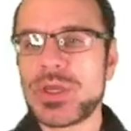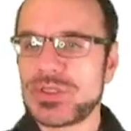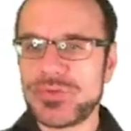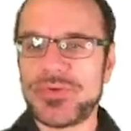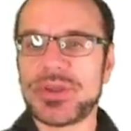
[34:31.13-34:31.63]

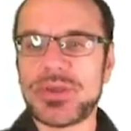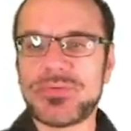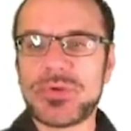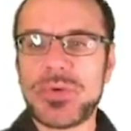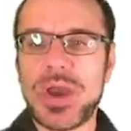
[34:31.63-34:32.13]
So if I give
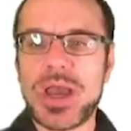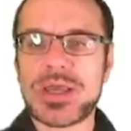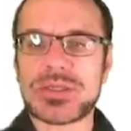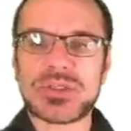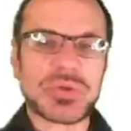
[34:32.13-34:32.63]
you
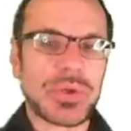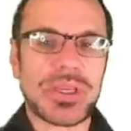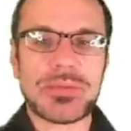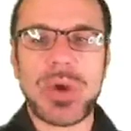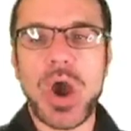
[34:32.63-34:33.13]
a
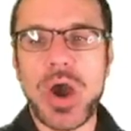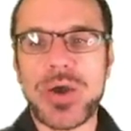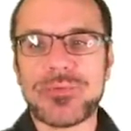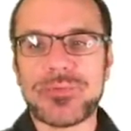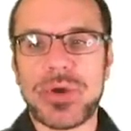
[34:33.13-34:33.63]
stream
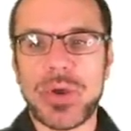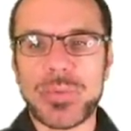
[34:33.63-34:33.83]
of